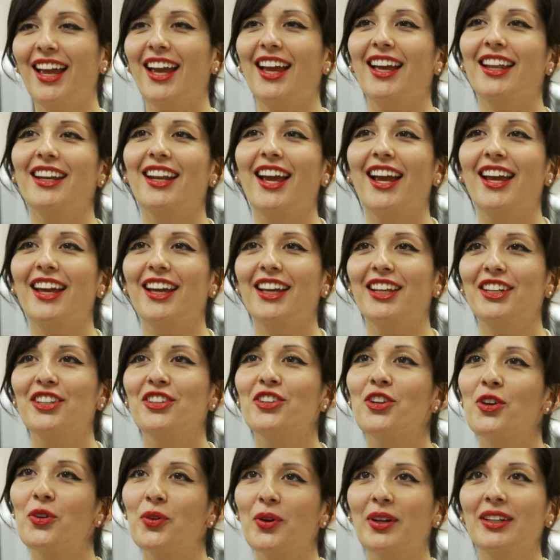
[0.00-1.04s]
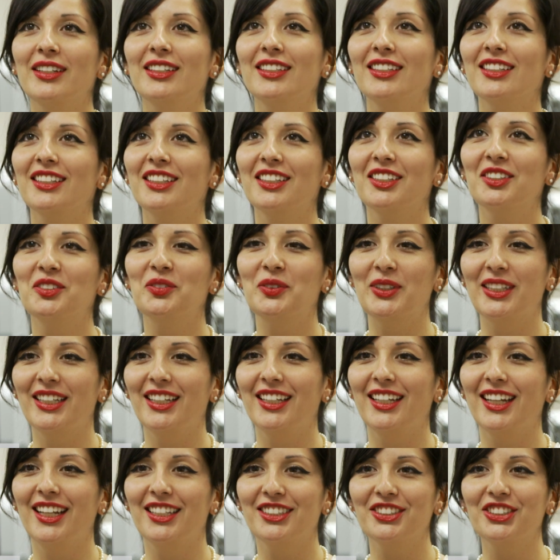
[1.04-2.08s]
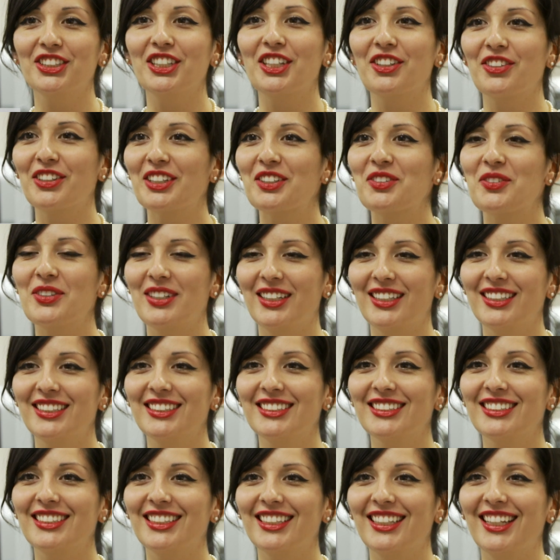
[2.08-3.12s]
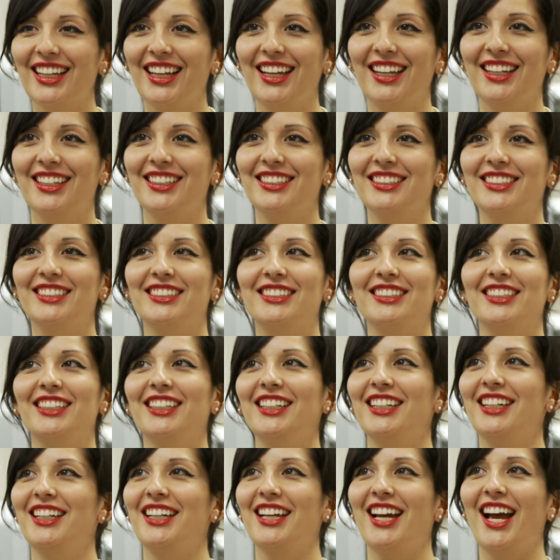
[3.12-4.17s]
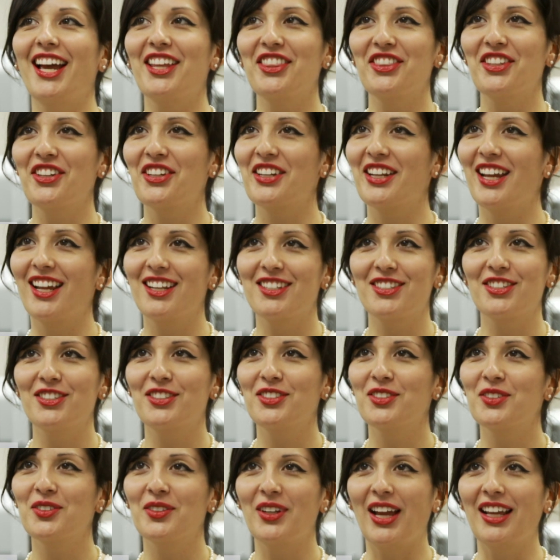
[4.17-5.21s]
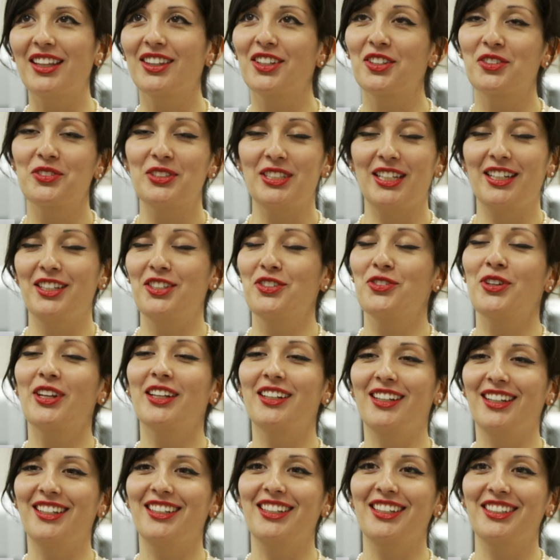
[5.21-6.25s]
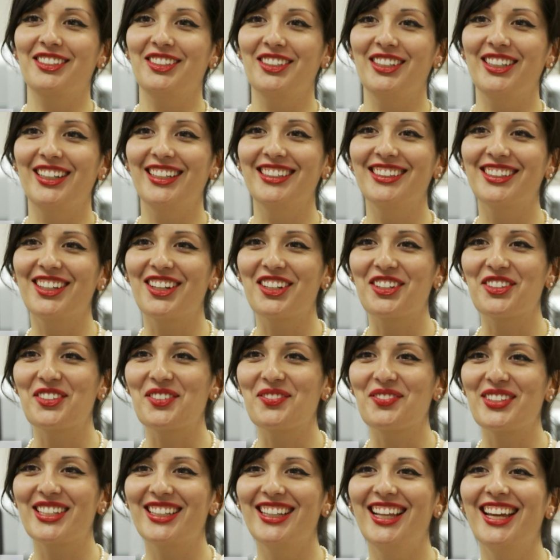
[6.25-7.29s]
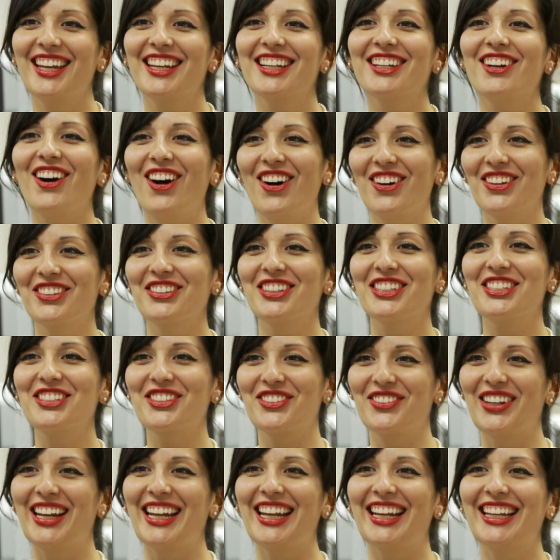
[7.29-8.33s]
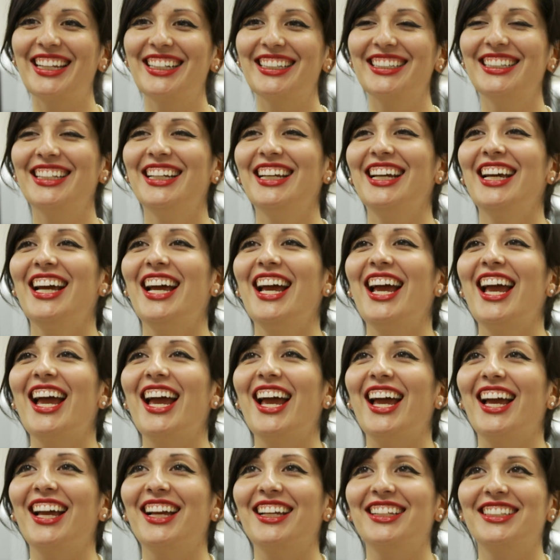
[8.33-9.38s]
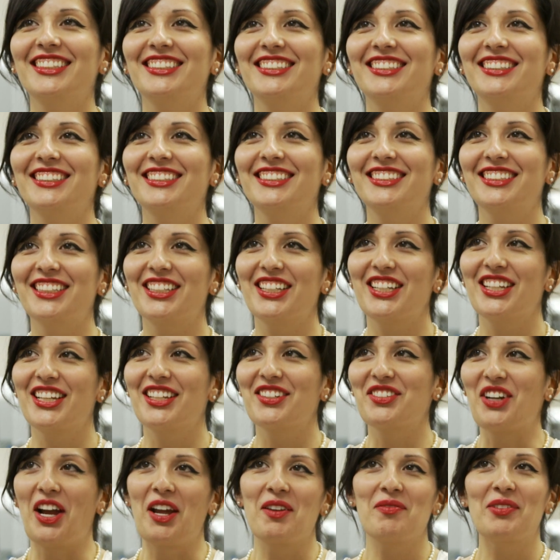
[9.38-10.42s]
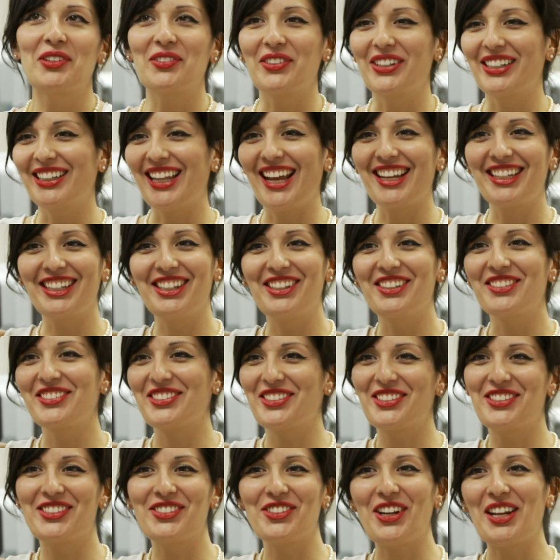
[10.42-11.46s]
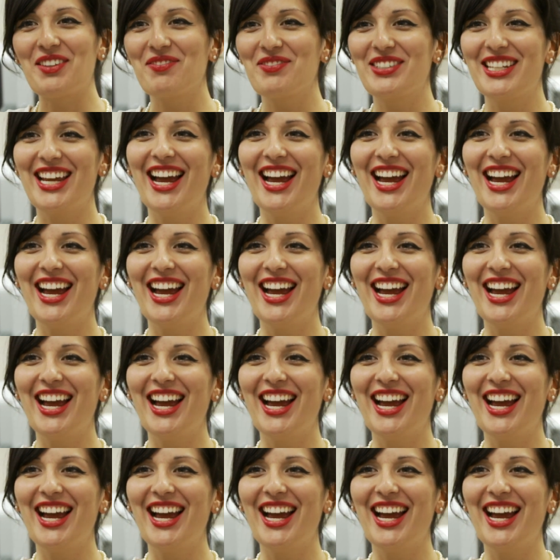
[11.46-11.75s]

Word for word: And I had no idea what engineering was, and I thought it was like a train conductor. I thought it would be like on the train, and I'd be wearing that cute striped